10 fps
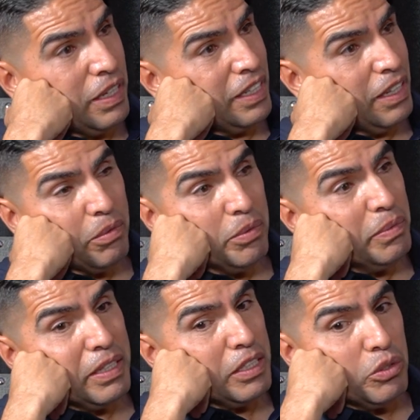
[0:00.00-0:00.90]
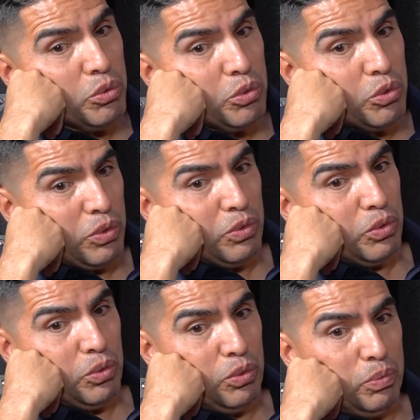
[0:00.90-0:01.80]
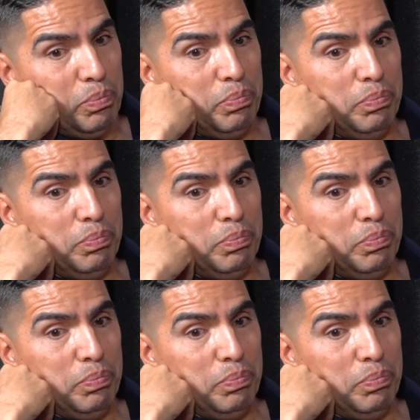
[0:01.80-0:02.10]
amazing, man. That would be amazing to